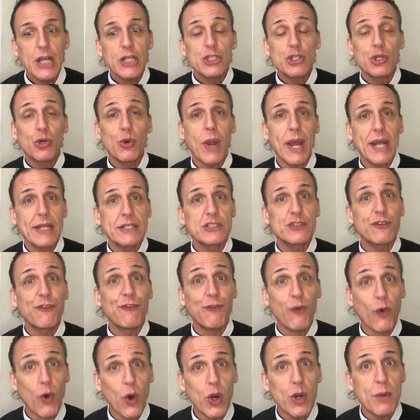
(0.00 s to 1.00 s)

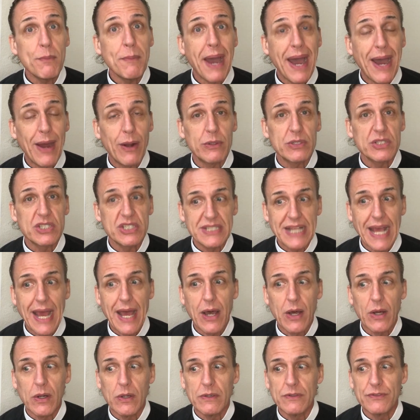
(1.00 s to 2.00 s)
transform
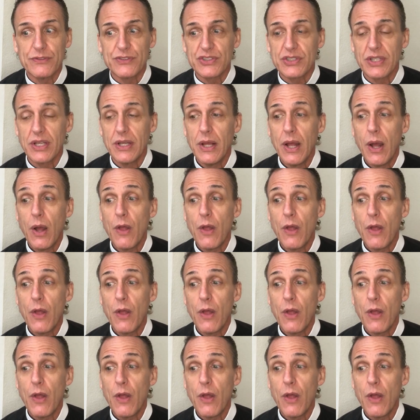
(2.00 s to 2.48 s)
ourselves,